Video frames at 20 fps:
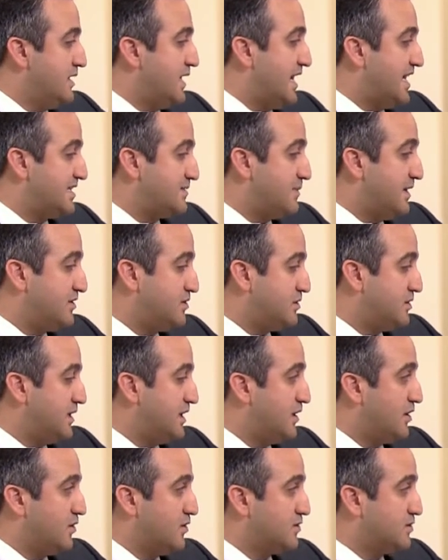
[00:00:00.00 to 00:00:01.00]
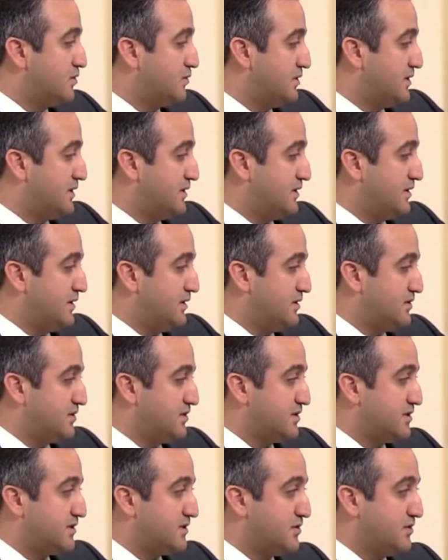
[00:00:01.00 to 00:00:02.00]
As mentioned here, so the, the, there's
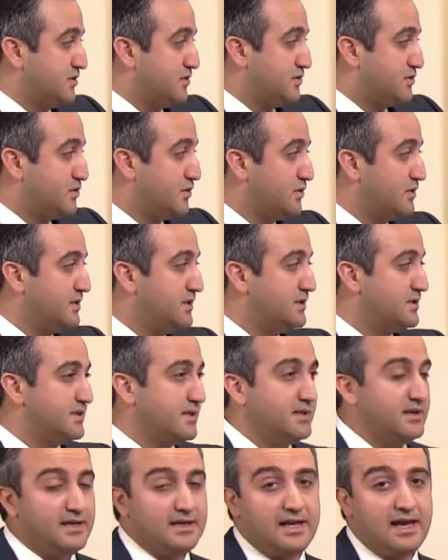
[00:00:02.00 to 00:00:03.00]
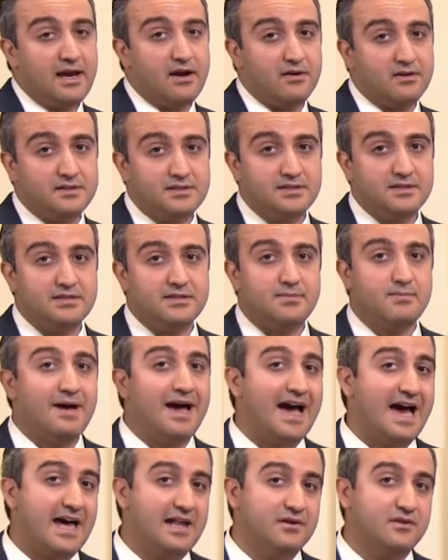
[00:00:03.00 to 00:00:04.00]
a certain inheritance
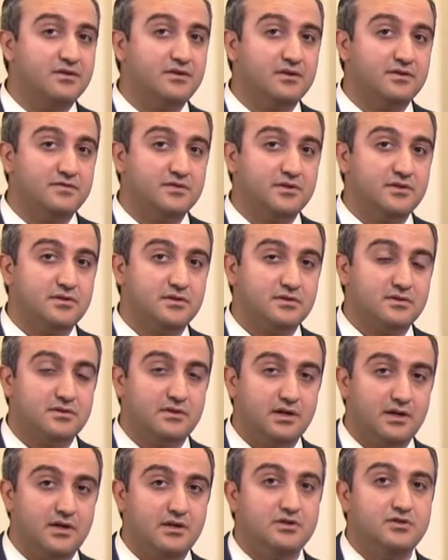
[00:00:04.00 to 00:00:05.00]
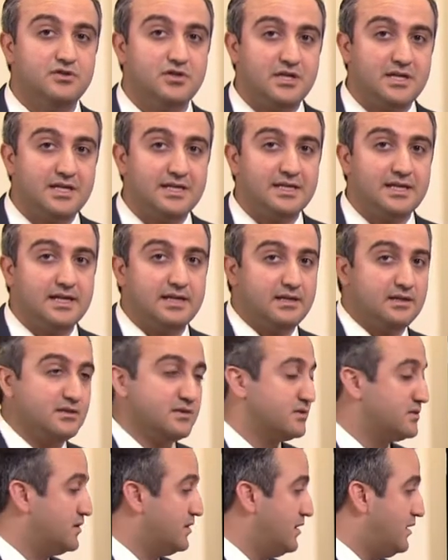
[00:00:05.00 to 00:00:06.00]
pattern of this uh, gene, and
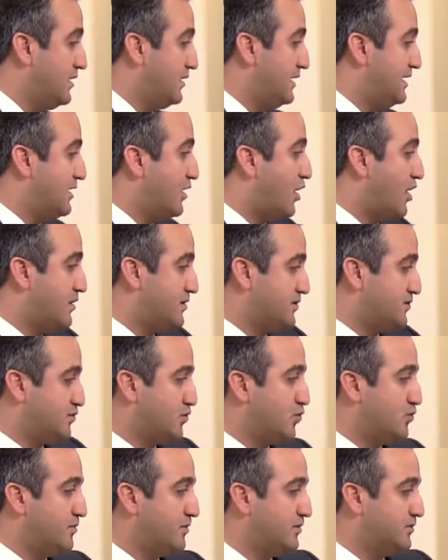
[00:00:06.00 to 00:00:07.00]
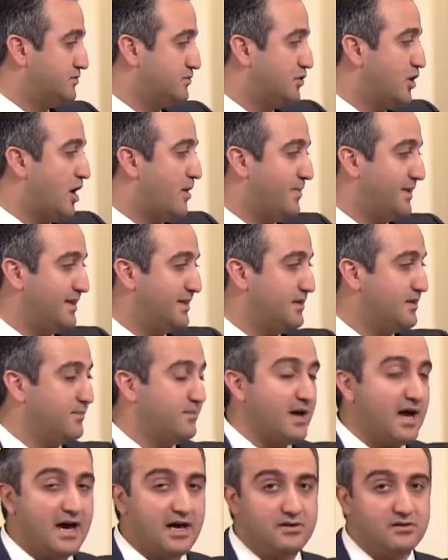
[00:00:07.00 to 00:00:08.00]
it's uh, an autosomal dominant
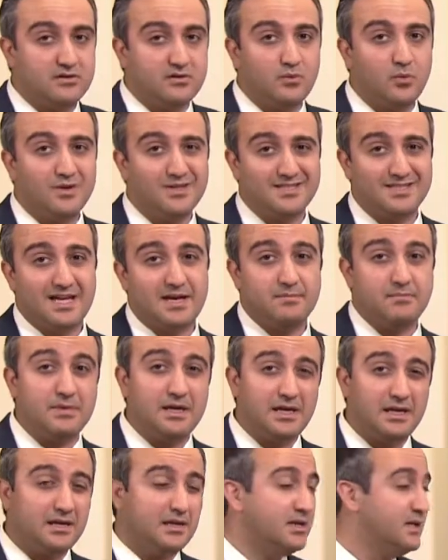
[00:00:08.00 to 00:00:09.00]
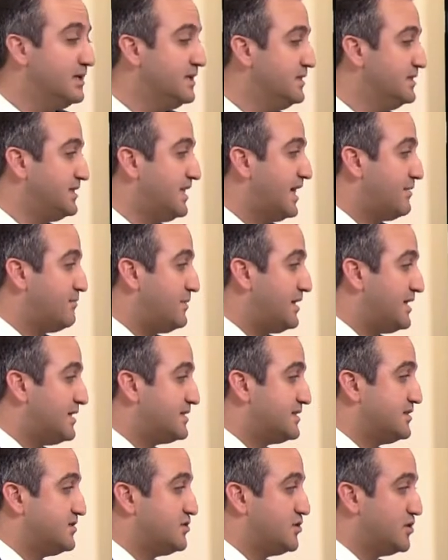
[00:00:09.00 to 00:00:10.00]
pattern. What does that mean? That
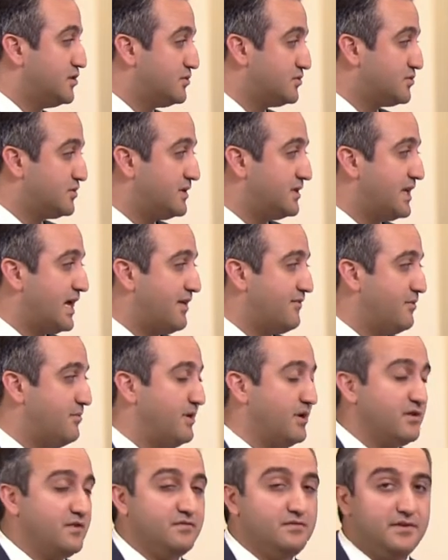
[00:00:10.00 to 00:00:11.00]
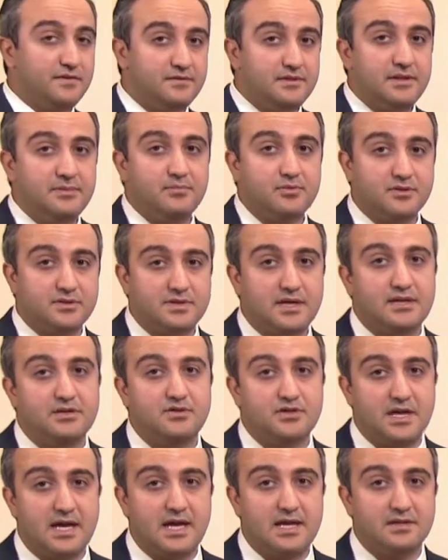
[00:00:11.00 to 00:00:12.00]
means that children have about a 50%
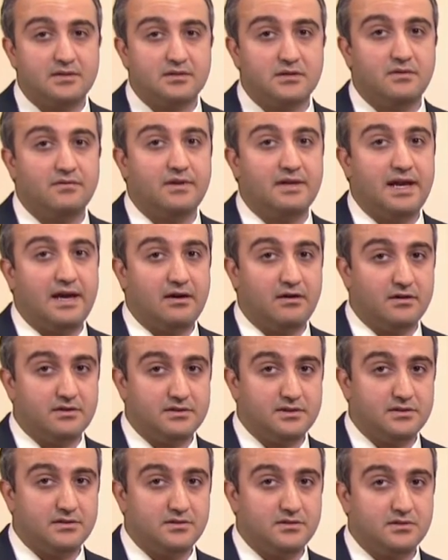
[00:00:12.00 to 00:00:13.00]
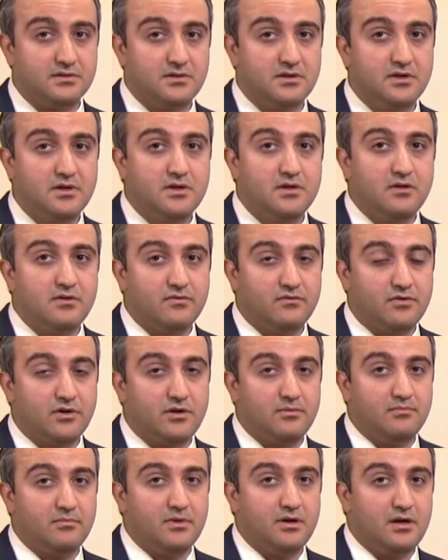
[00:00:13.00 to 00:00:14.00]
chance of inheritance
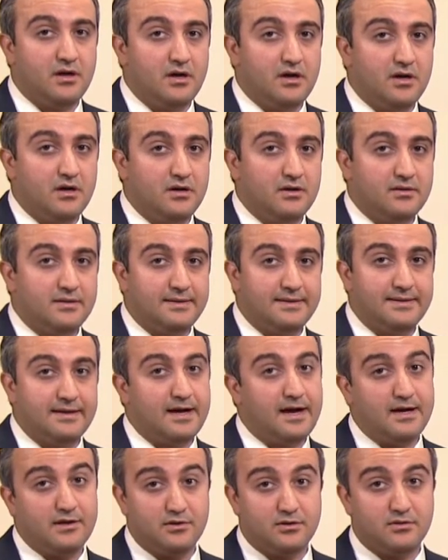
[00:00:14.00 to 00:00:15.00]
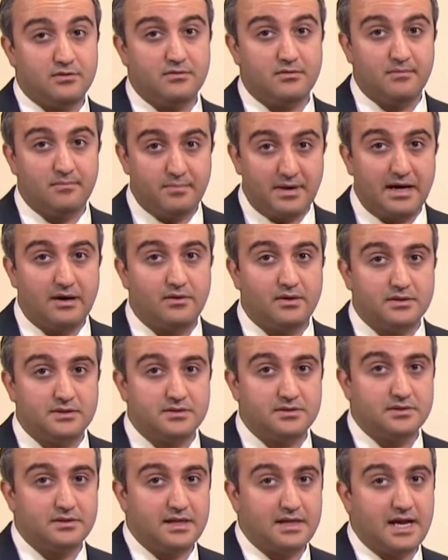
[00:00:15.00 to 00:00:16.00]
from uh, either parent
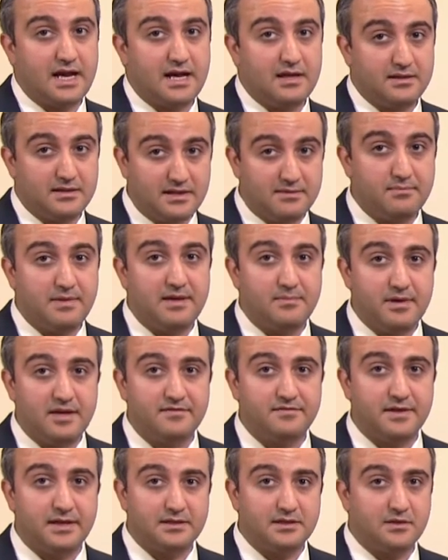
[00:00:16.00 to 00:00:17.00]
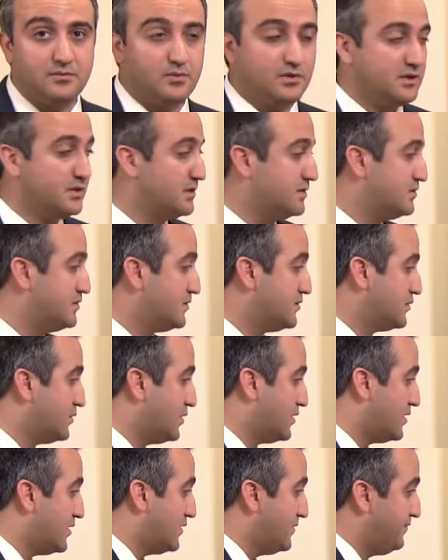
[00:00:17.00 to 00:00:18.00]
that, that may be affected with this
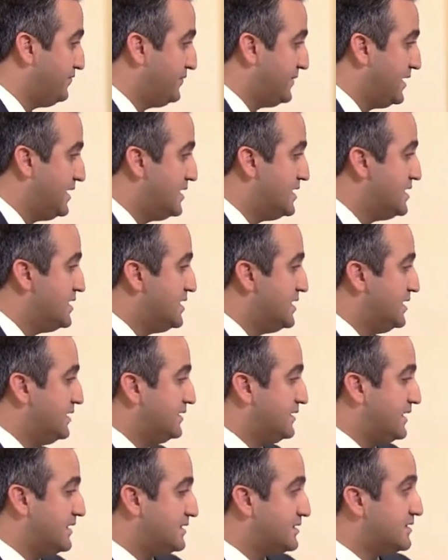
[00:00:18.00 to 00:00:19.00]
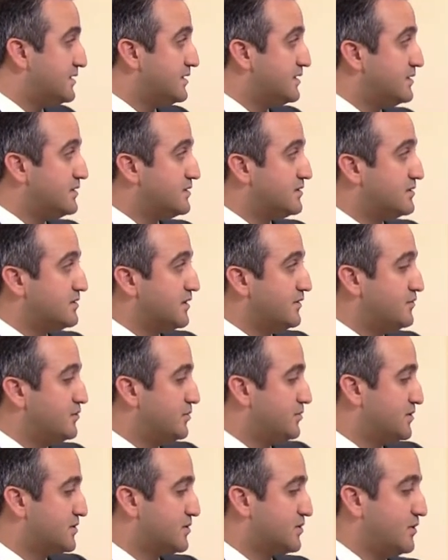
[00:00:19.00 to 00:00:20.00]
disorder. The incidence of
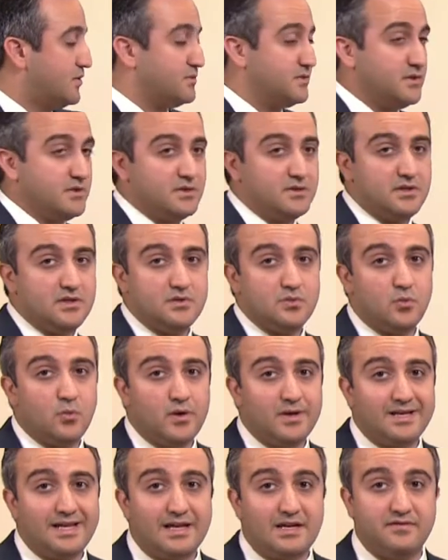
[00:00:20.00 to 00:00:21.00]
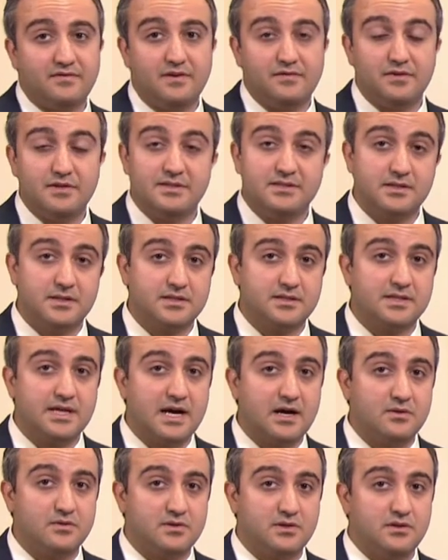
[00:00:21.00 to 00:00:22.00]
tuberous sclerosis is one out of every
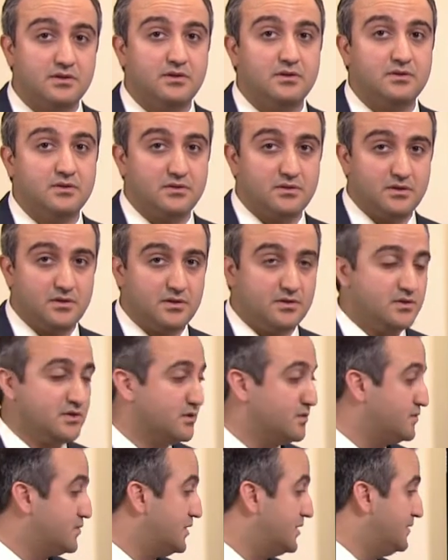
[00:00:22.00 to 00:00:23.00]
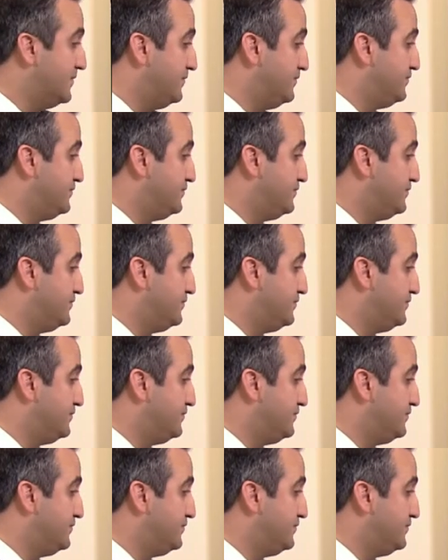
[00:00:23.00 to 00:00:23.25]
6,000 uh, children.